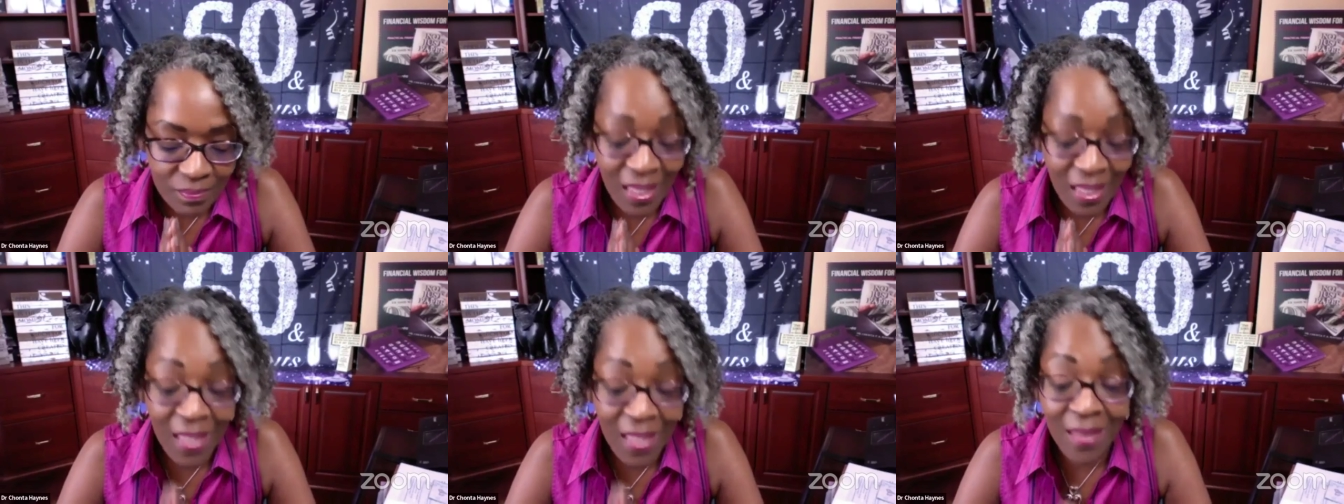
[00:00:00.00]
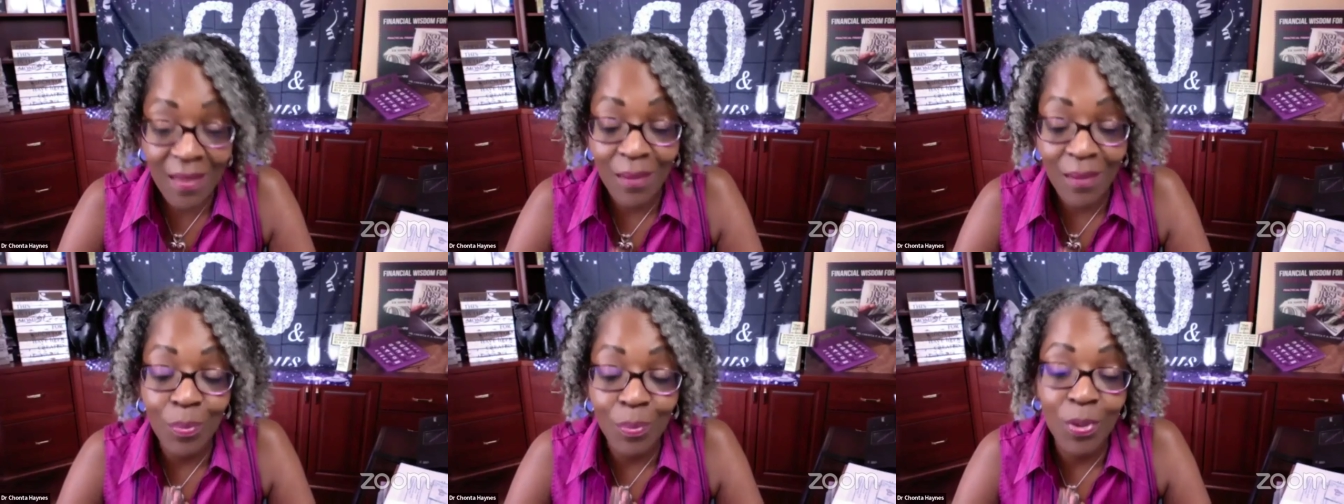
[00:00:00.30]

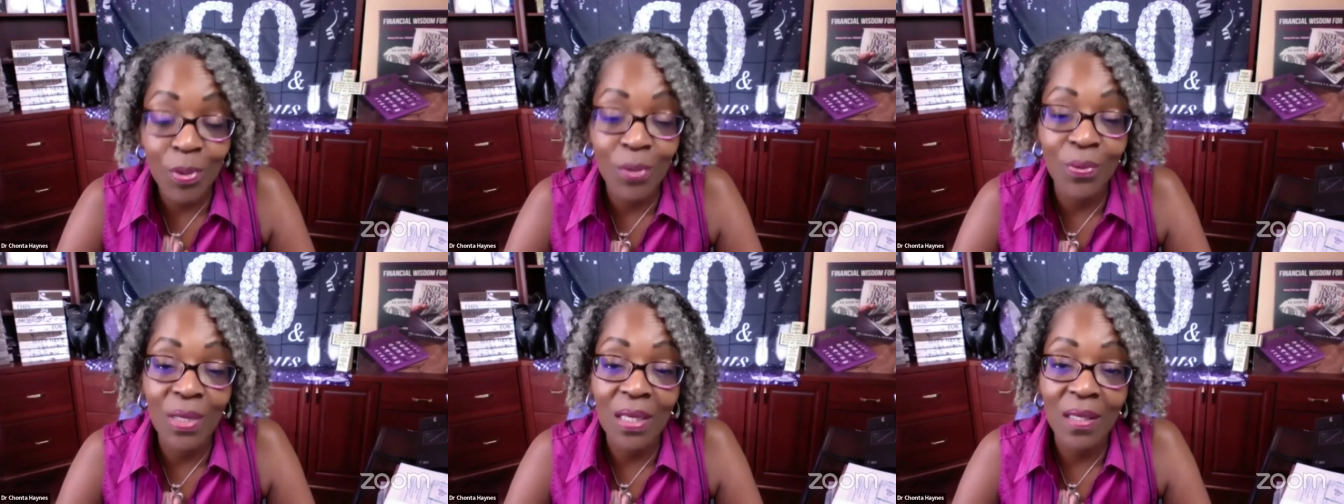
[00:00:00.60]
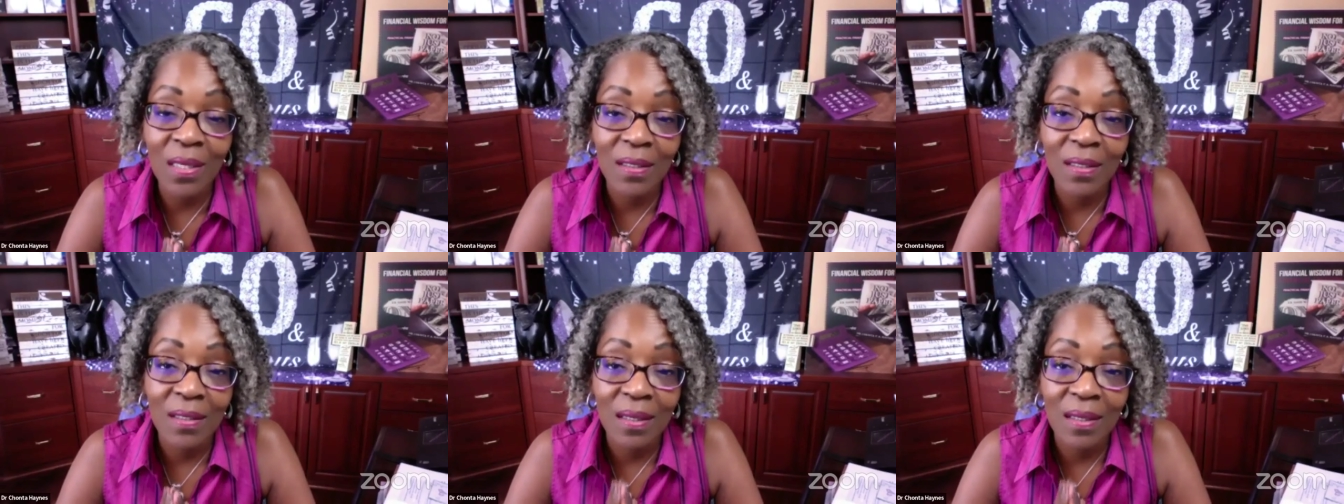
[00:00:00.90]
the beauty
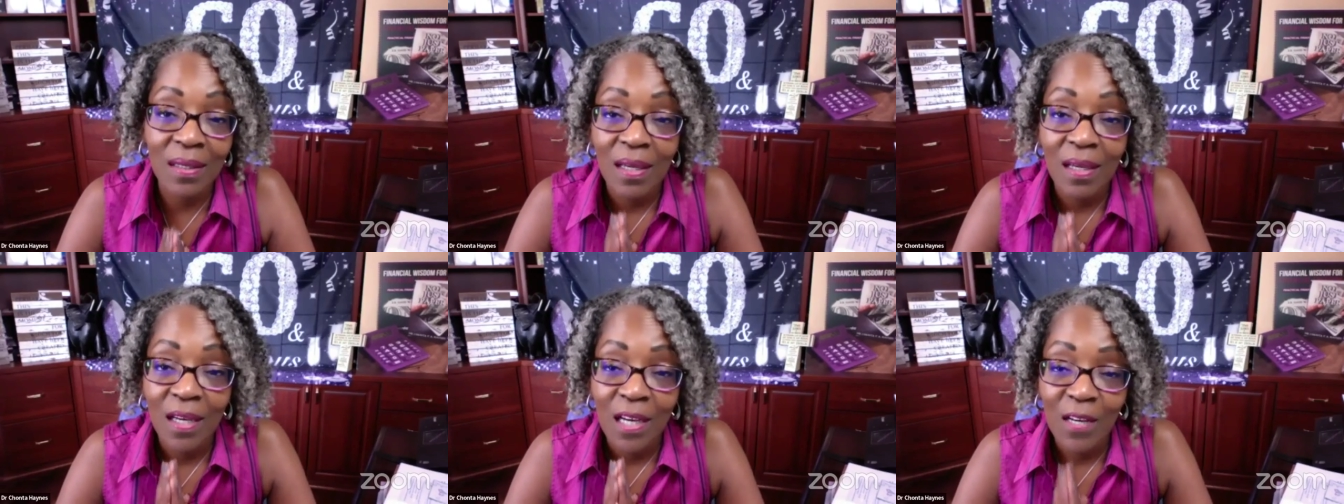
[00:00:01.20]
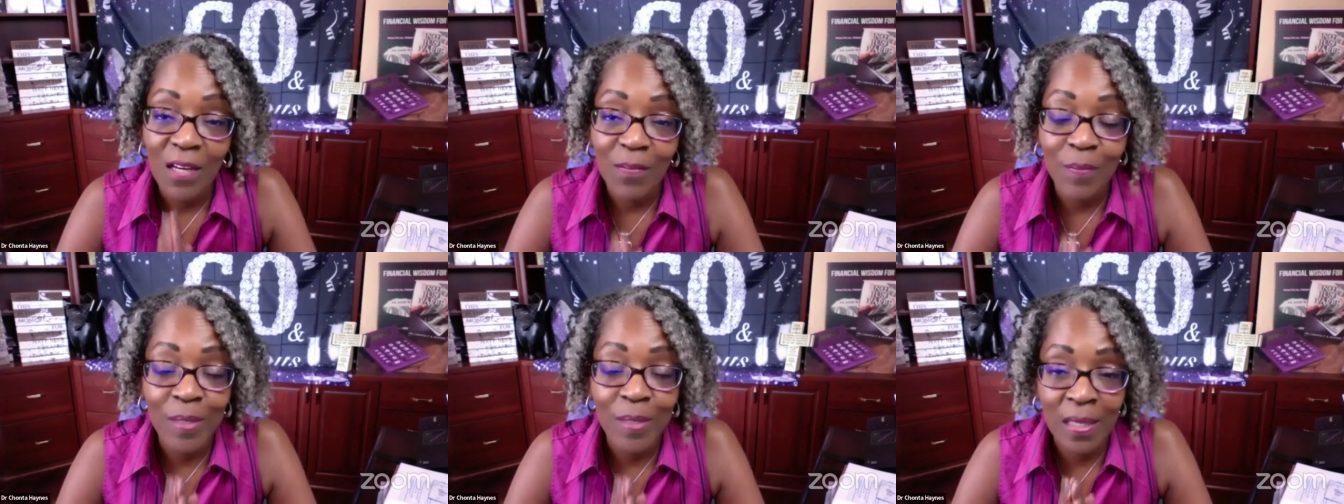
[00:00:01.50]

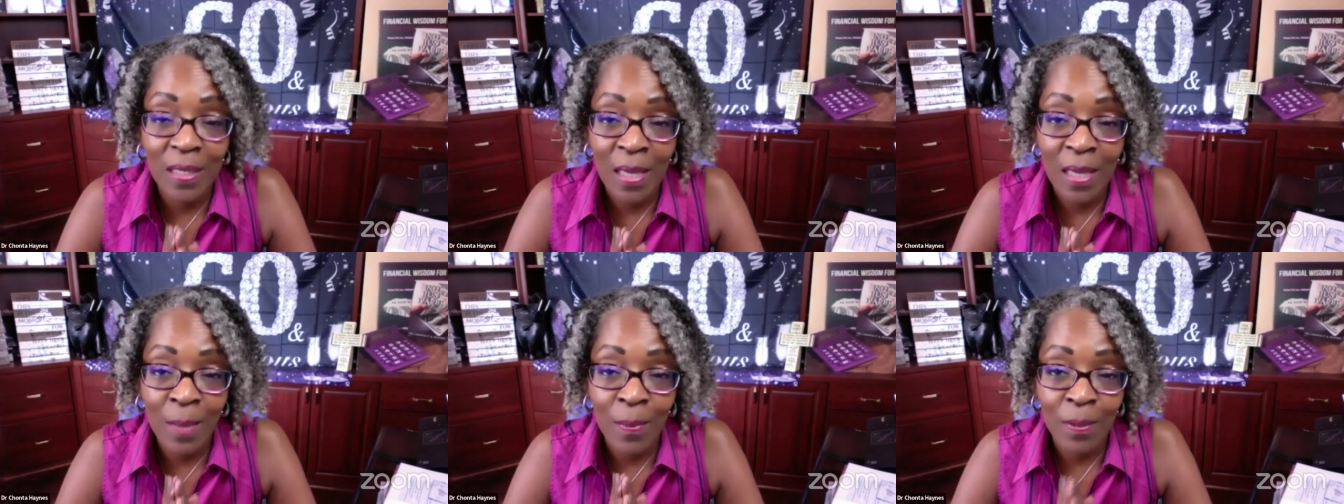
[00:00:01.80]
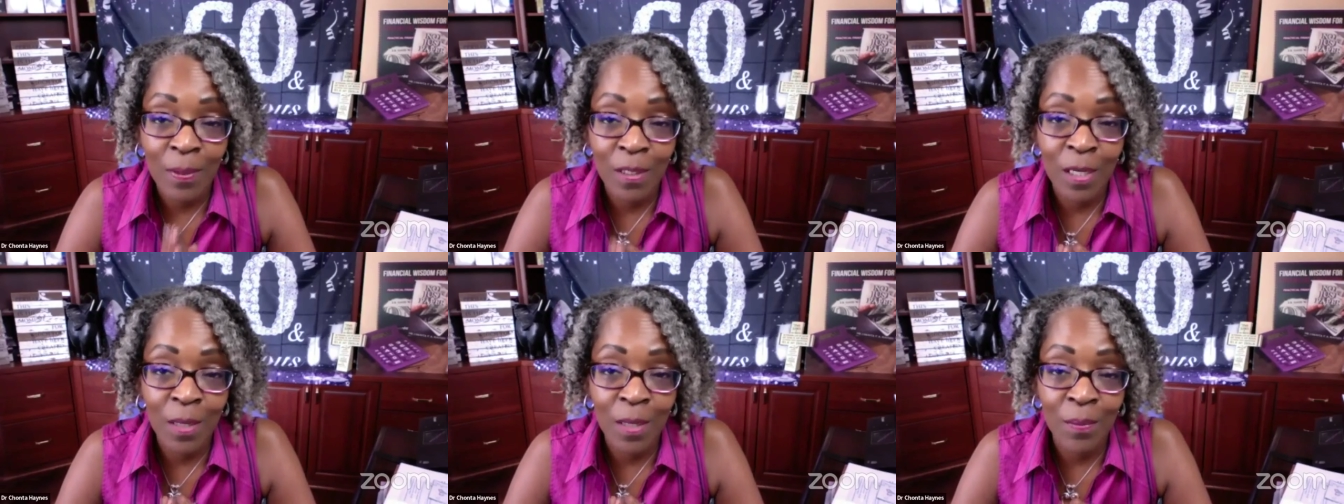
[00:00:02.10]
of being able
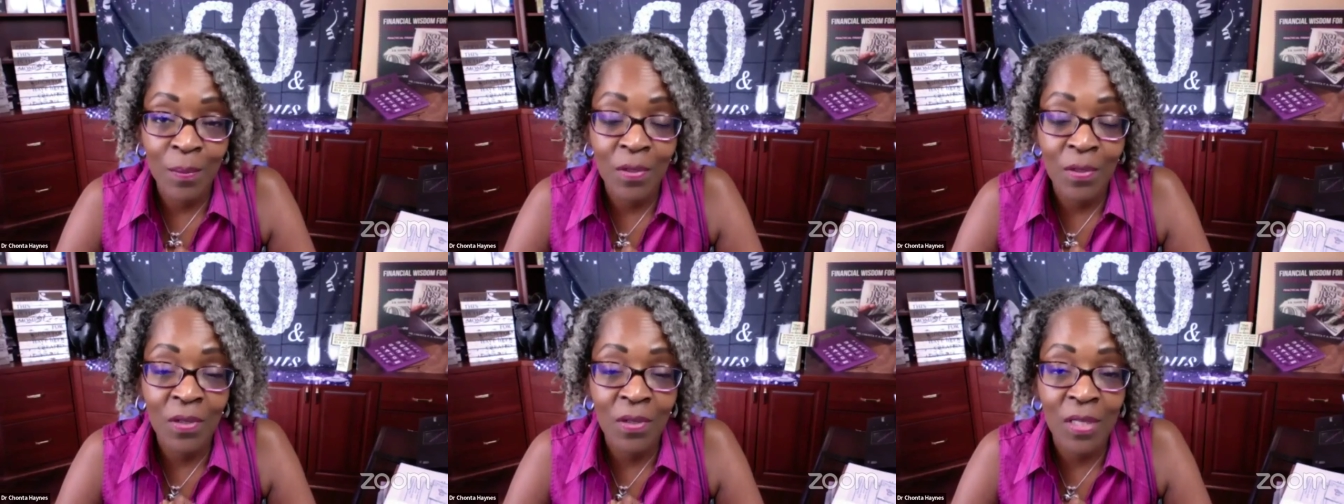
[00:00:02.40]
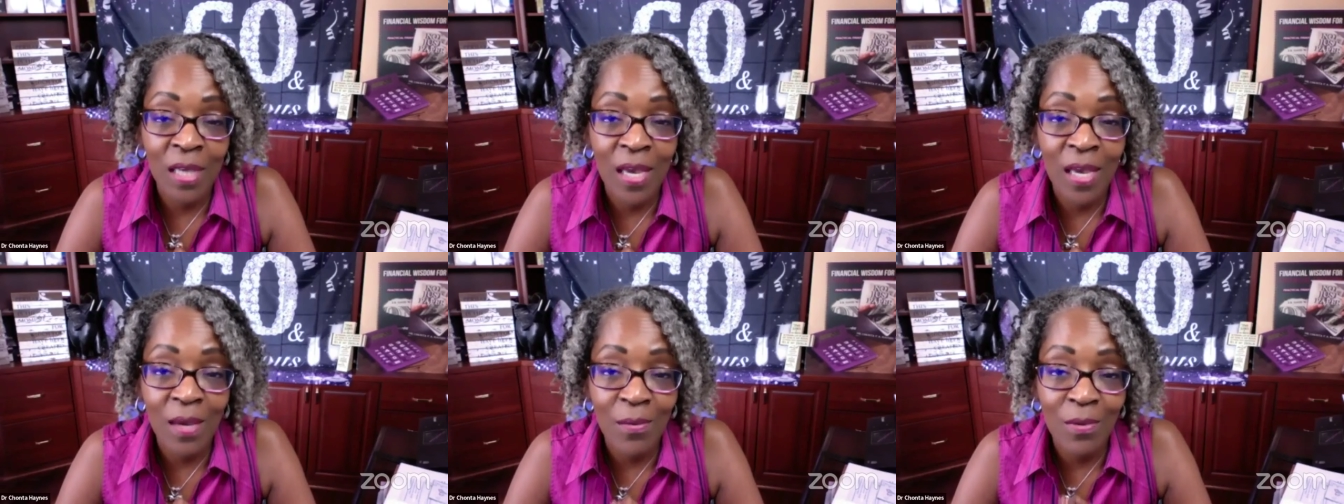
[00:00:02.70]
to
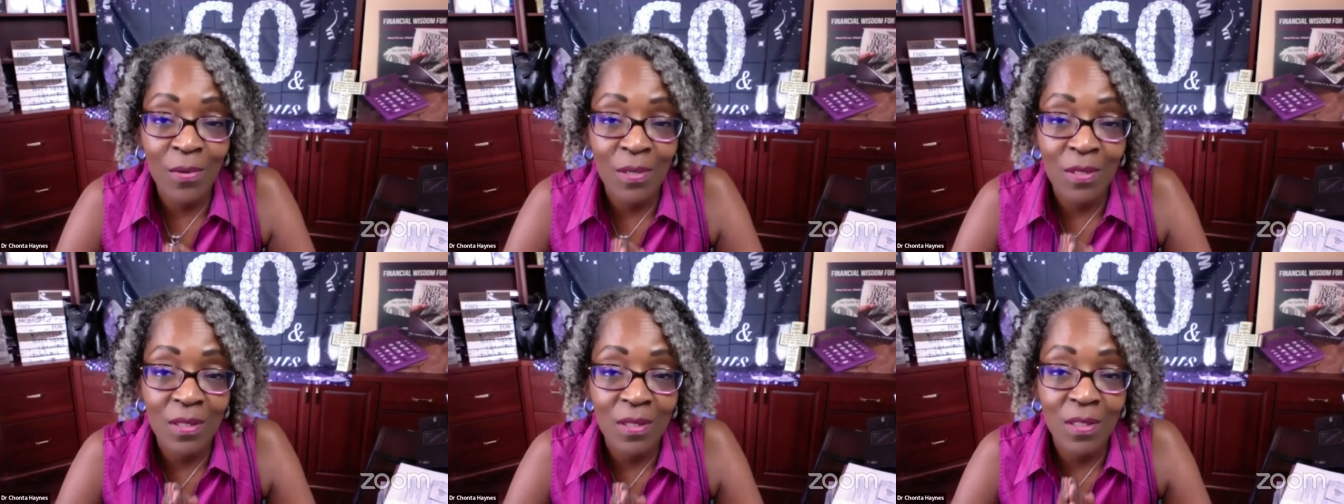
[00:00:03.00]
communicate with